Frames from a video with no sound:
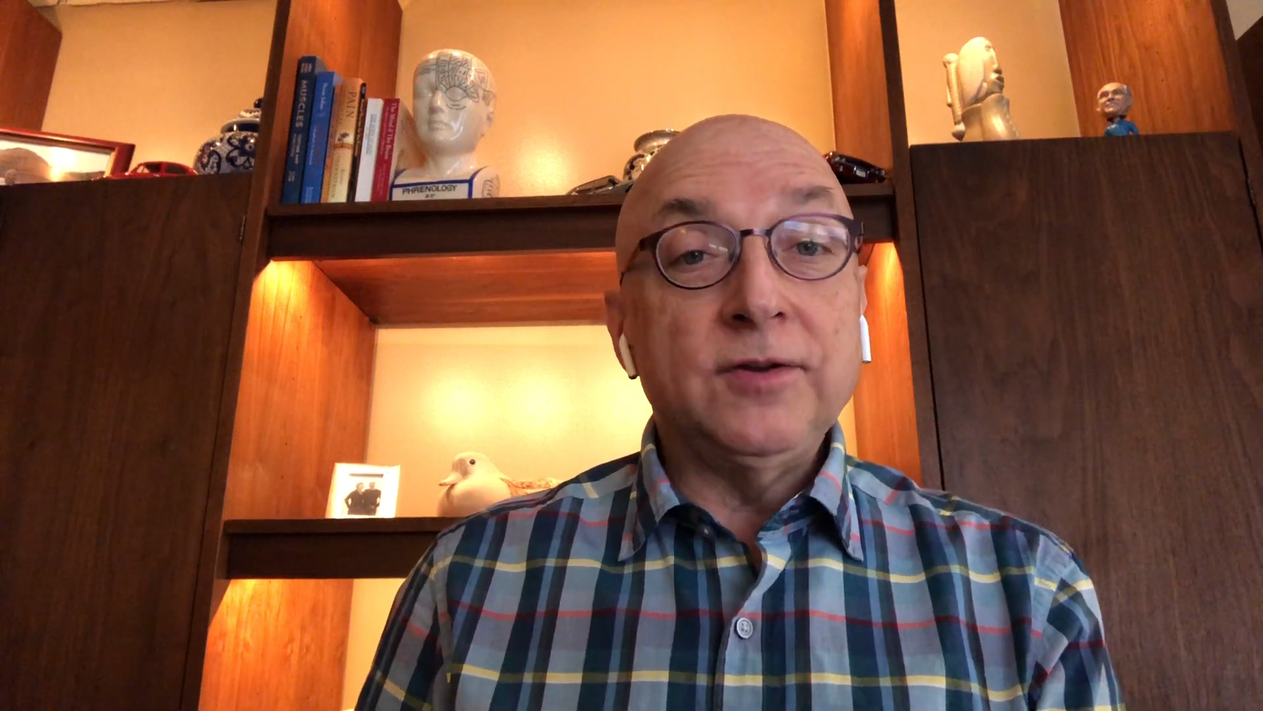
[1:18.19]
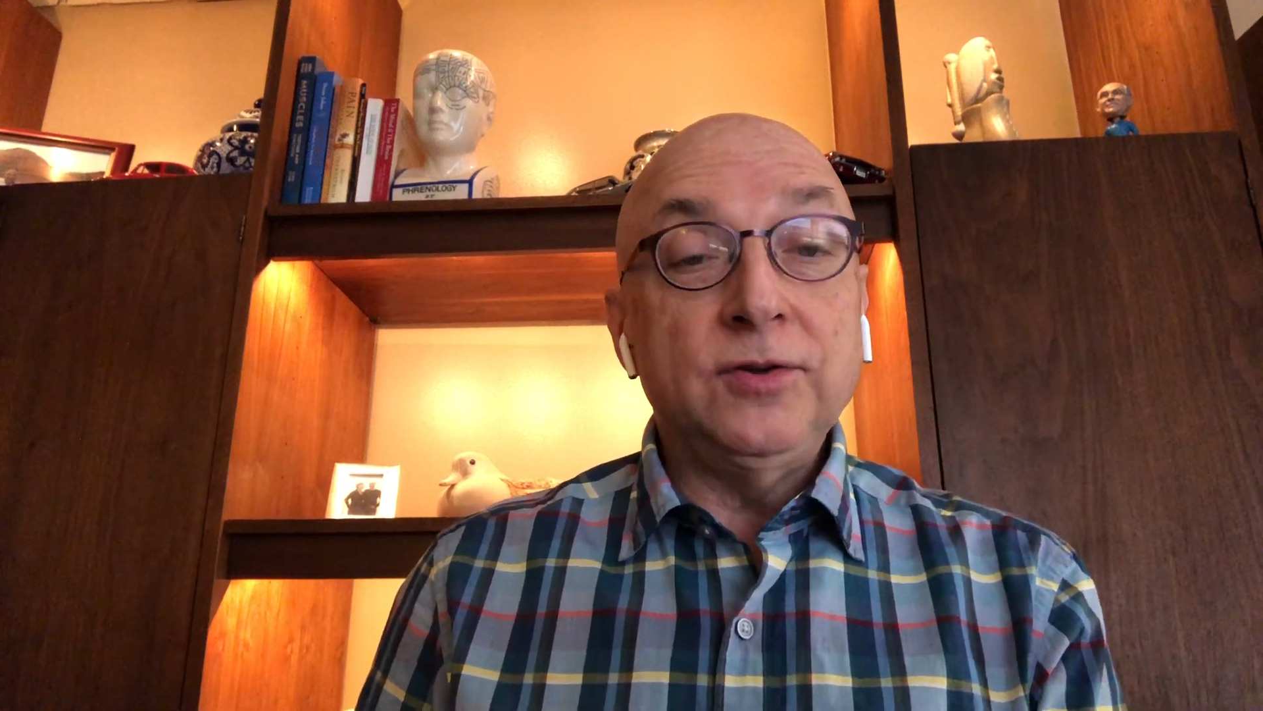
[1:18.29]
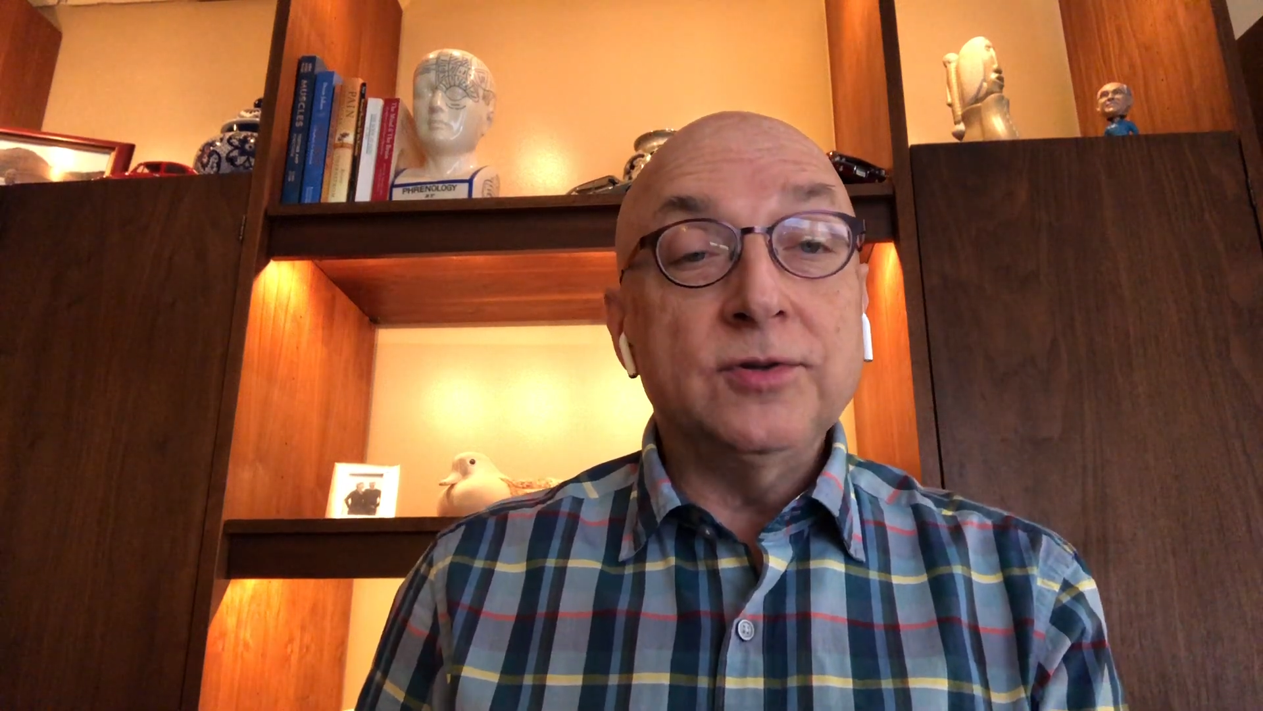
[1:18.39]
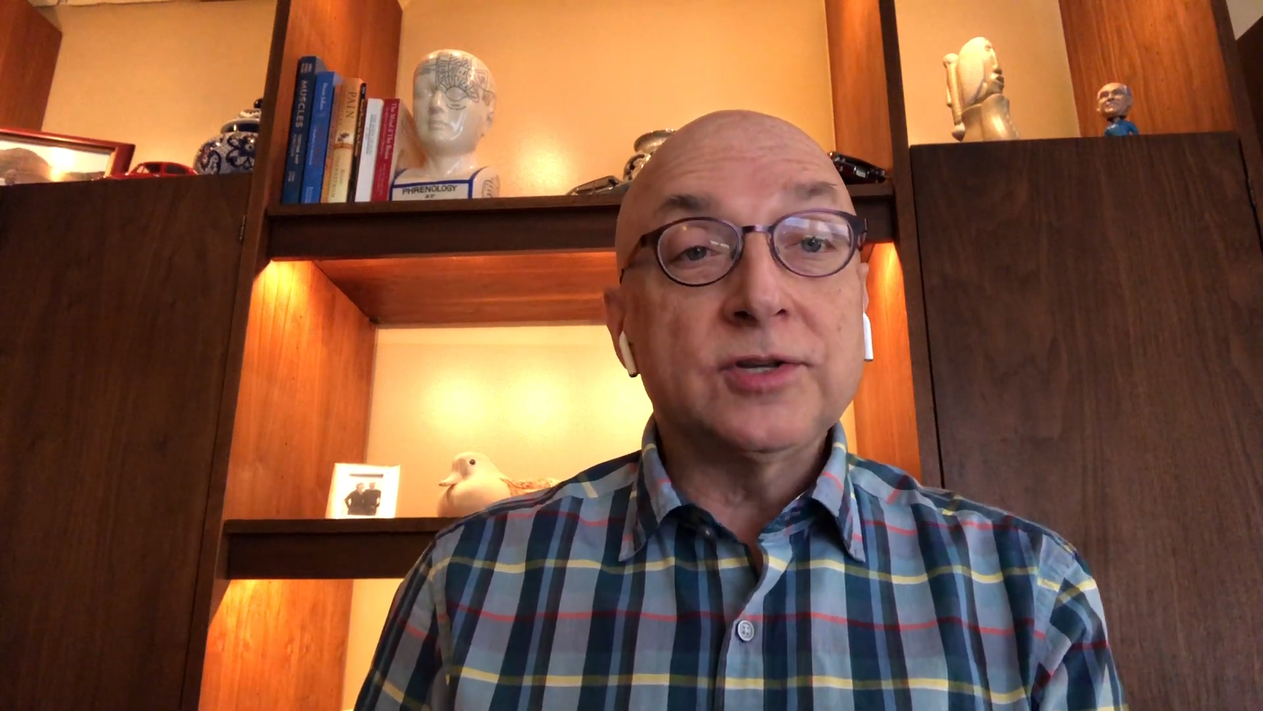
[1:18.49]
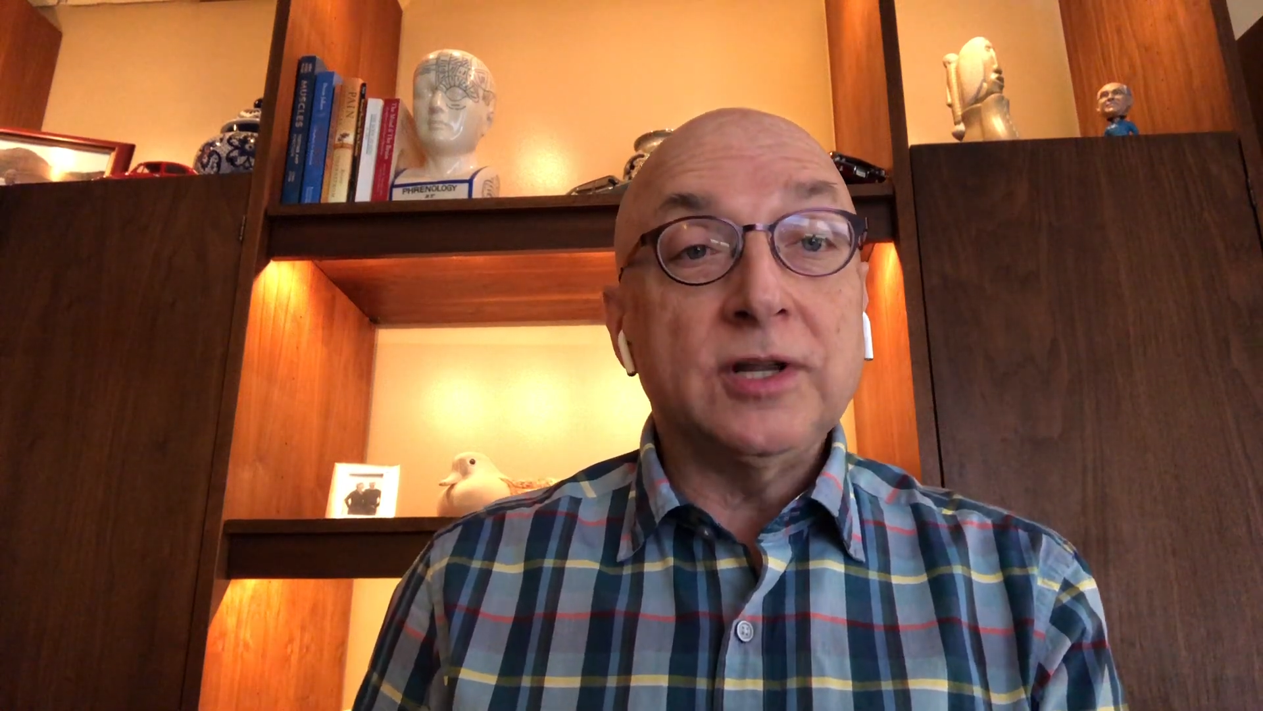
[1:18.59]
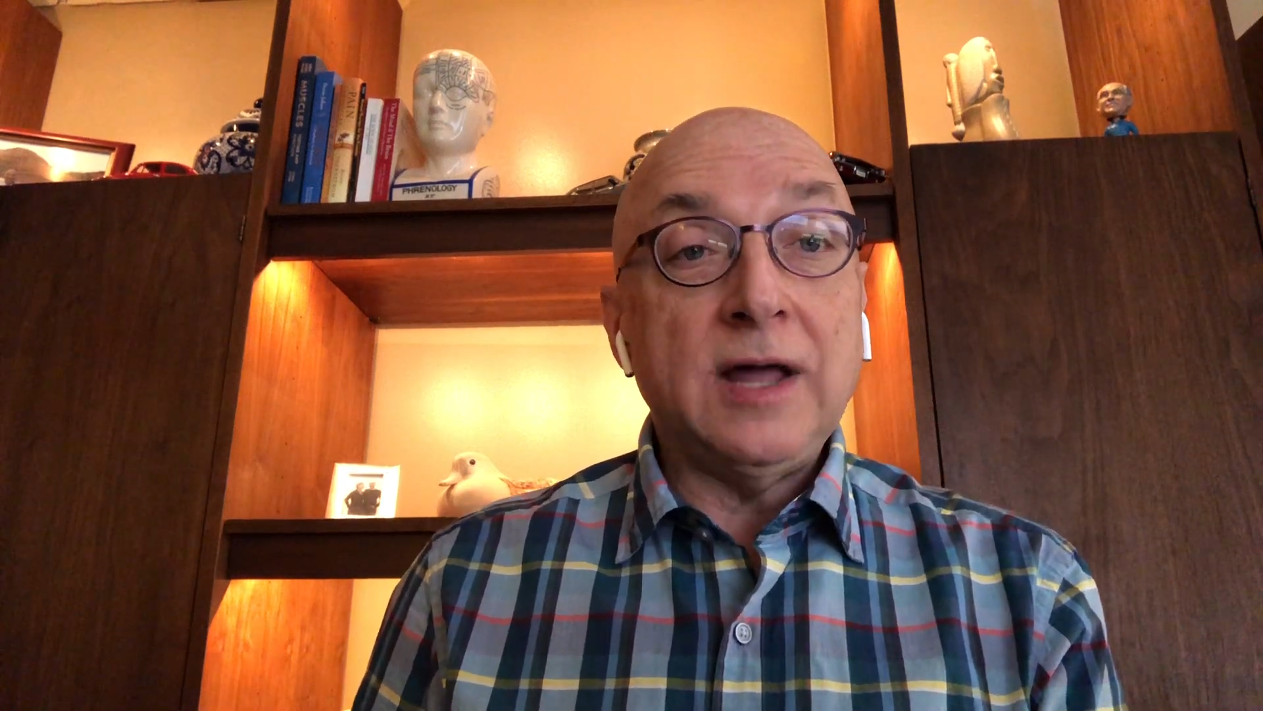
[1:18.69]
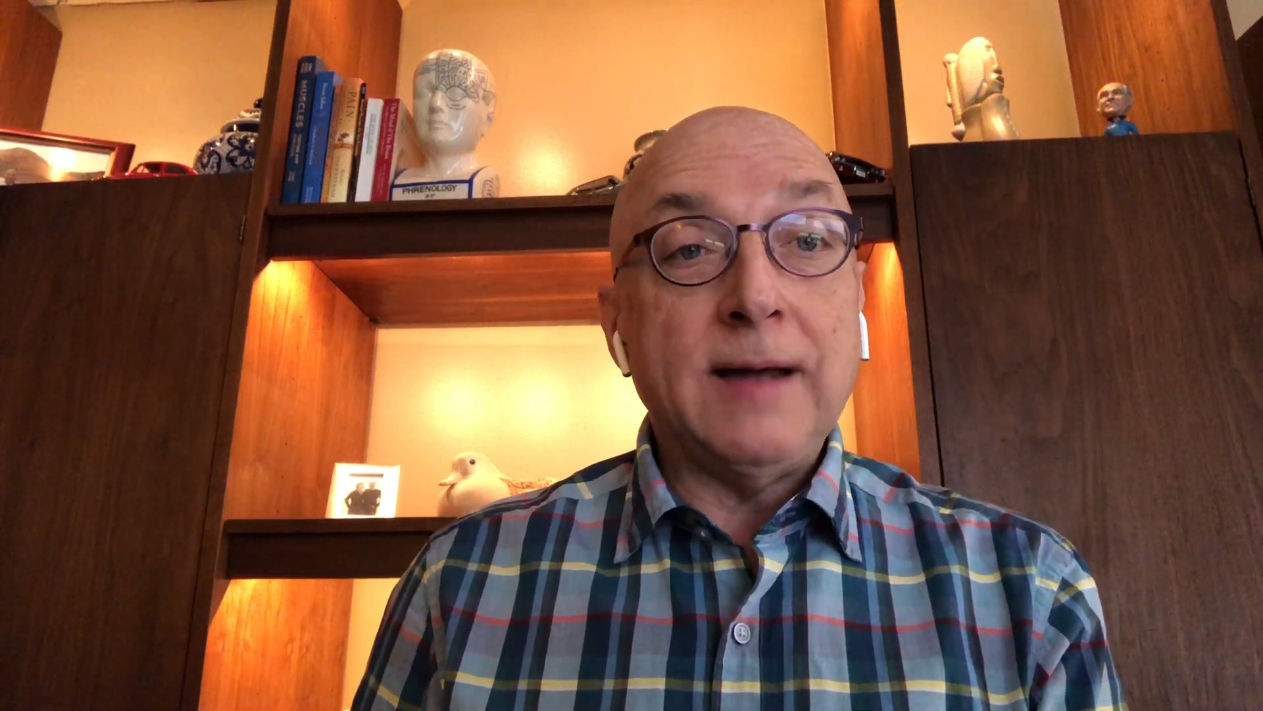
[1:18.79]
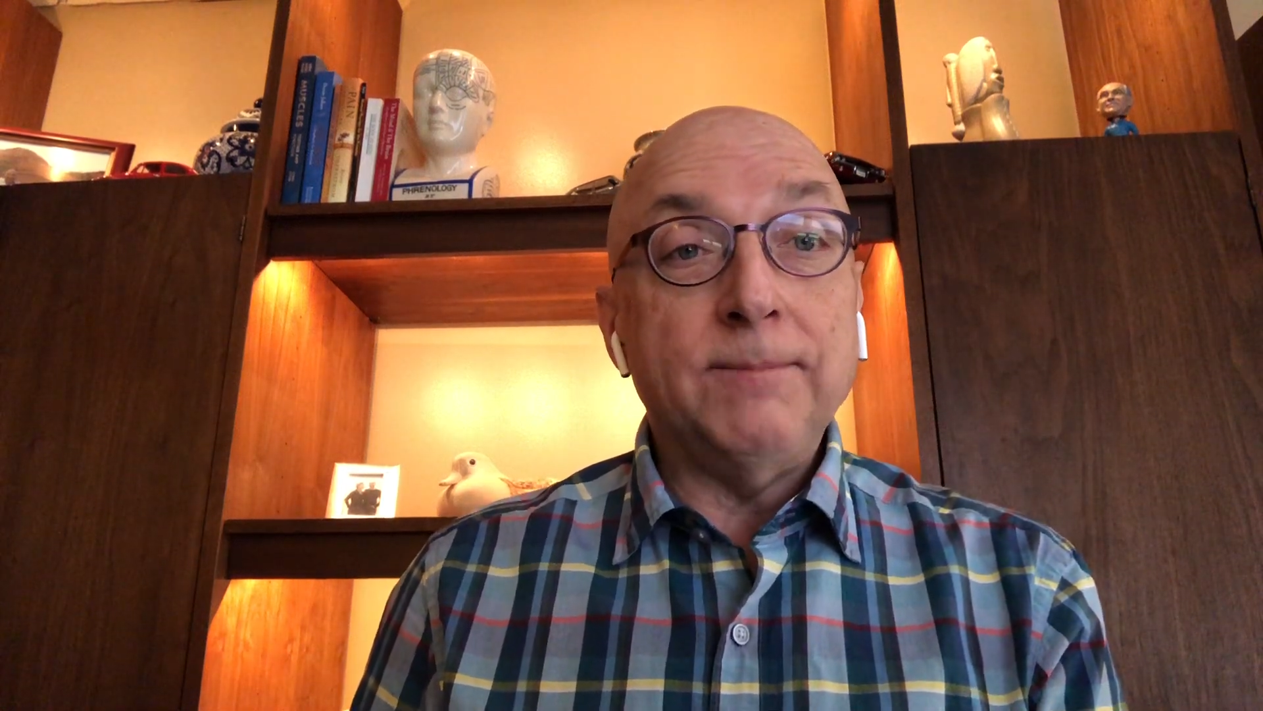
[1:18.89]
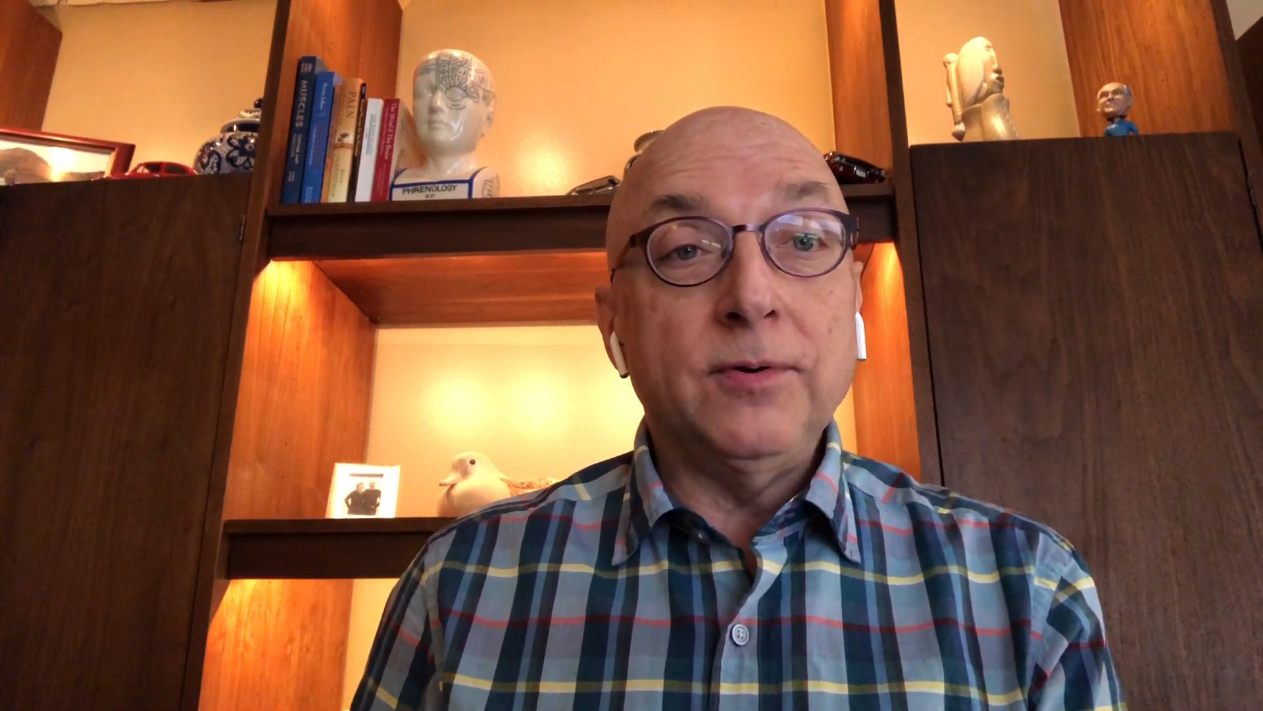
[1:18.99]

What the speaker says: to do this a lot,